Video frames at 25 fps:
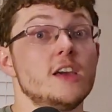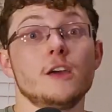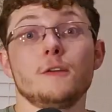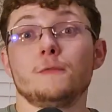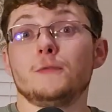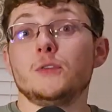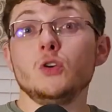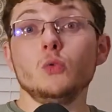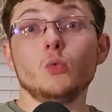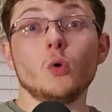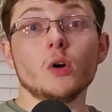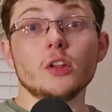
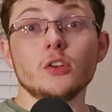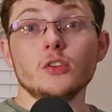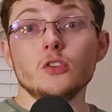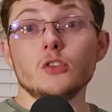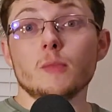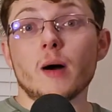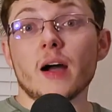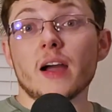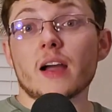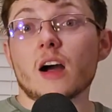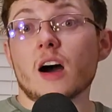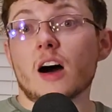If you want to
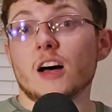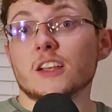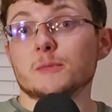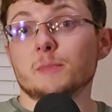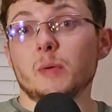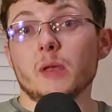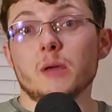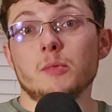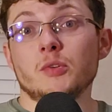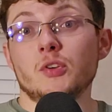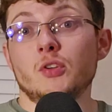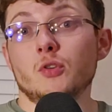do my
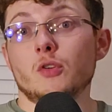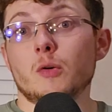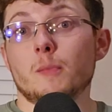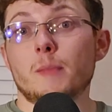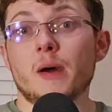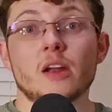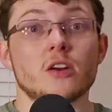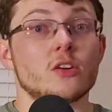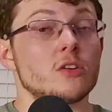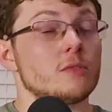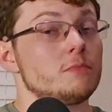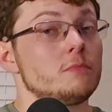cosplay but do it
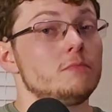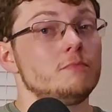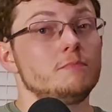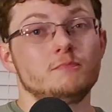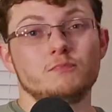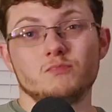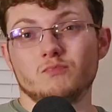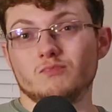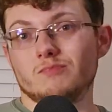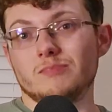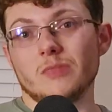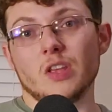better,
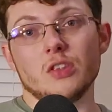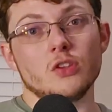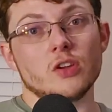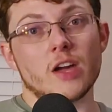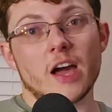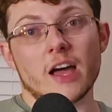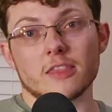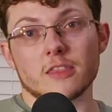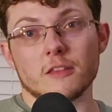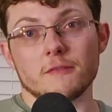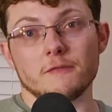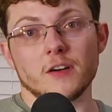and
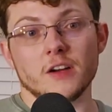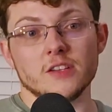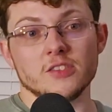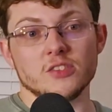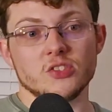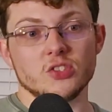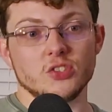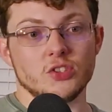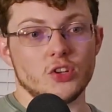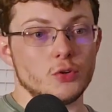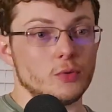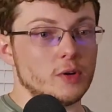you got the
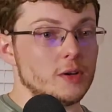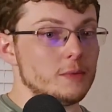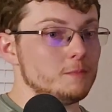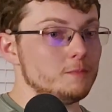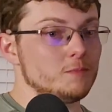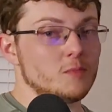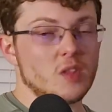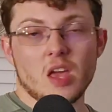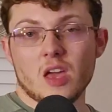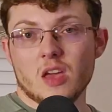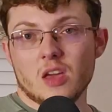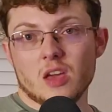funds to do it,
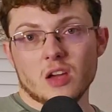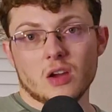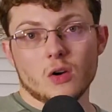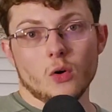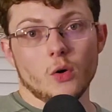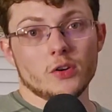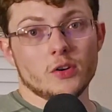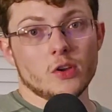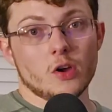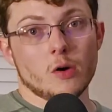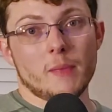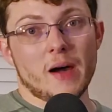
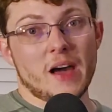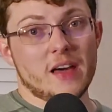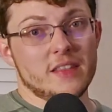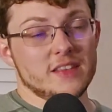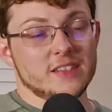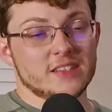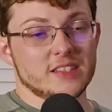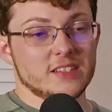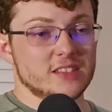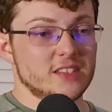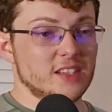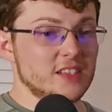go ahead and go buy
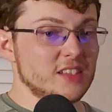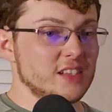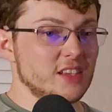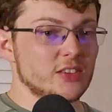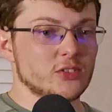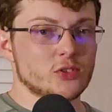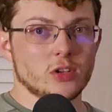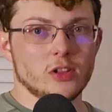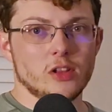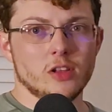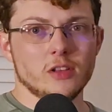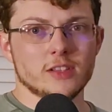these things. These
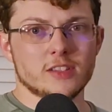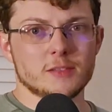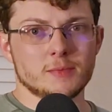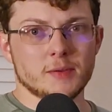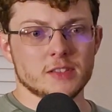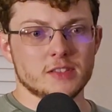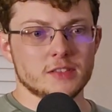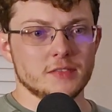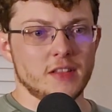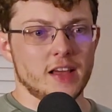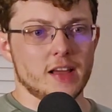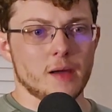things are a little
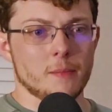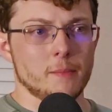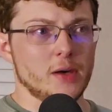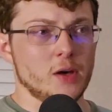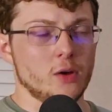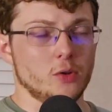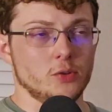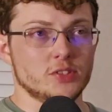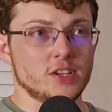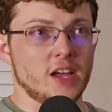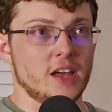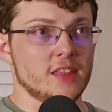expensive. Like a
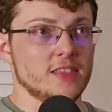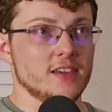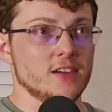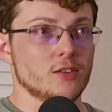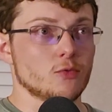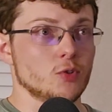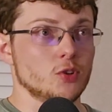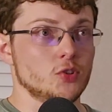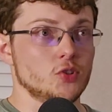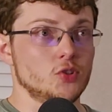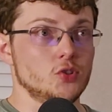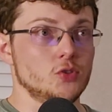belt, I
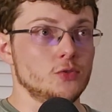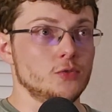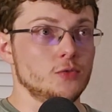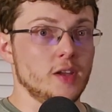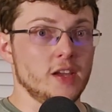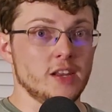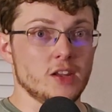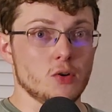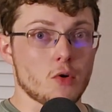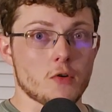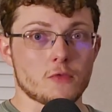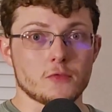think, runs you
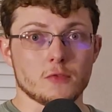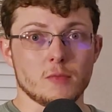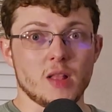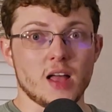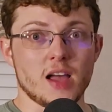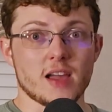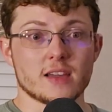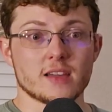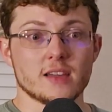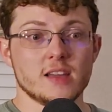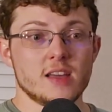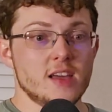anywhere from
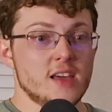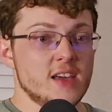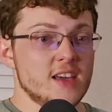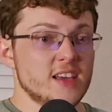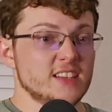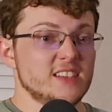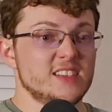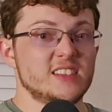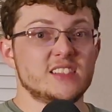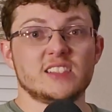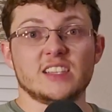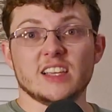like
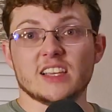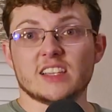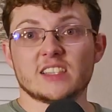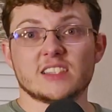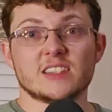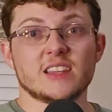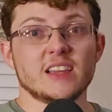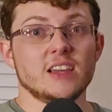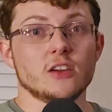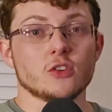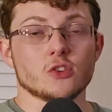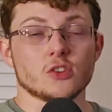
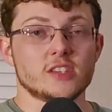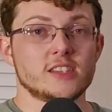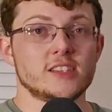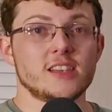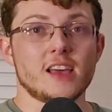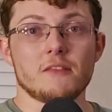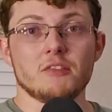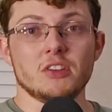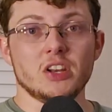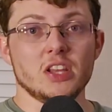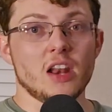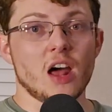$60 or
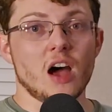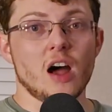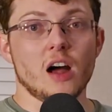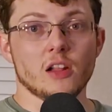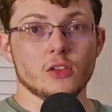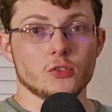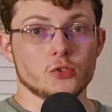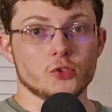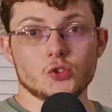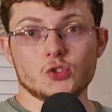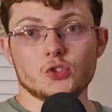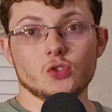
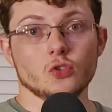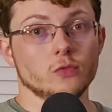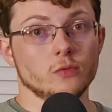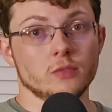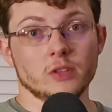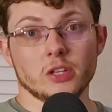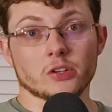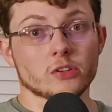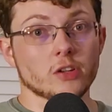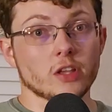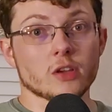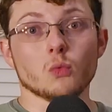$70 to
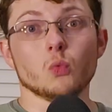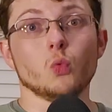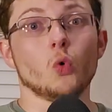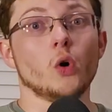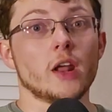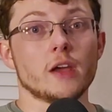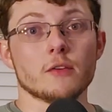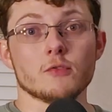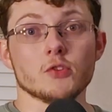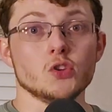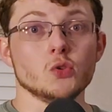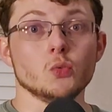literally
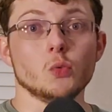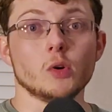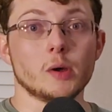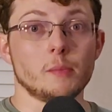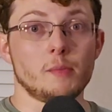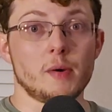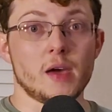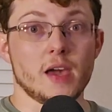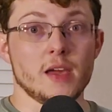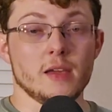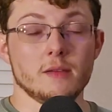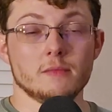whatever you
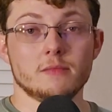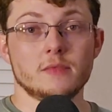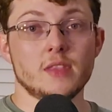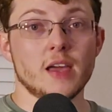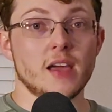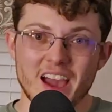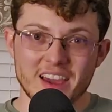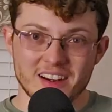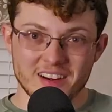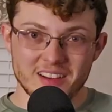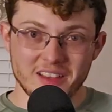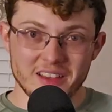want to pay.
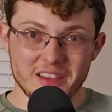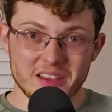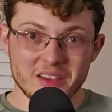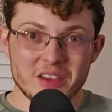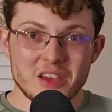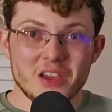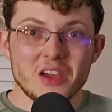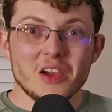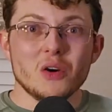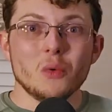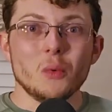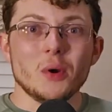Finally,
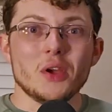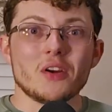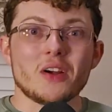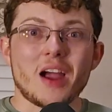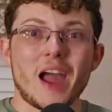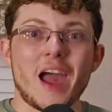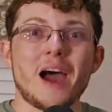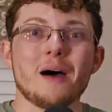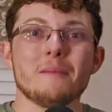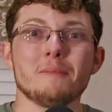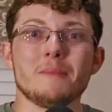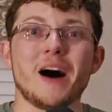we
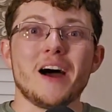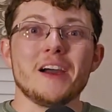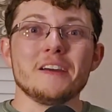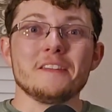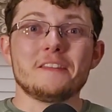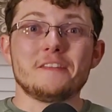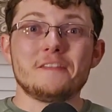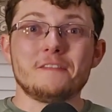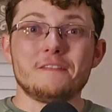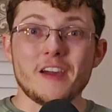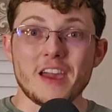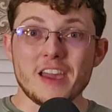are at
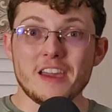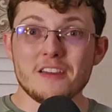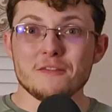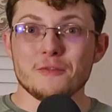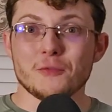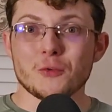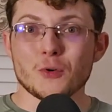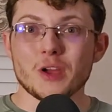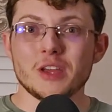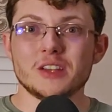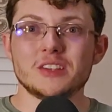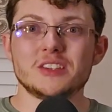my
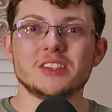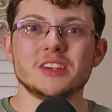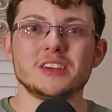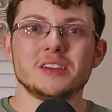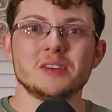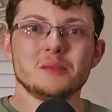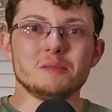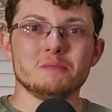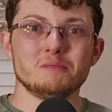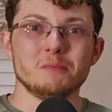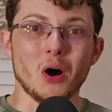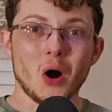favorite
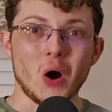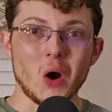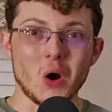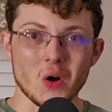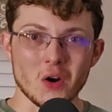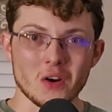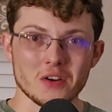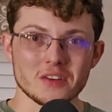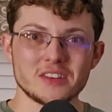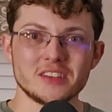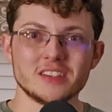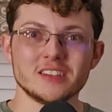
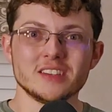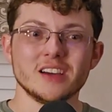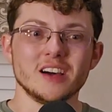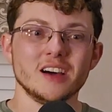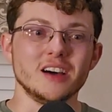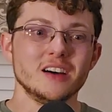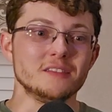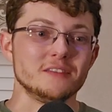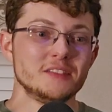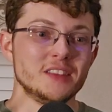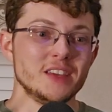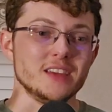part
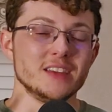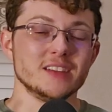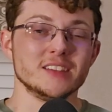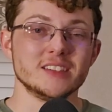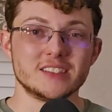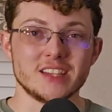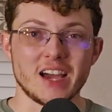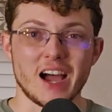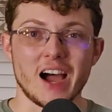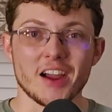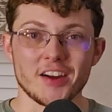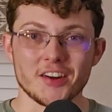of the
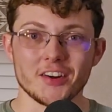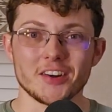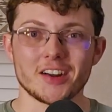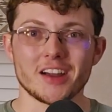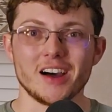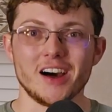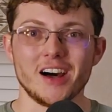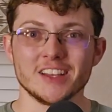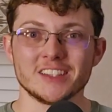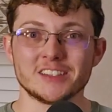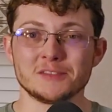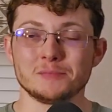entire
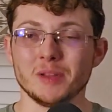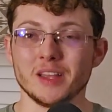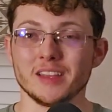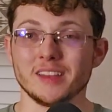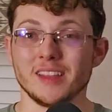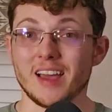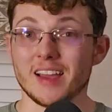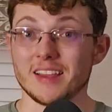cosplay.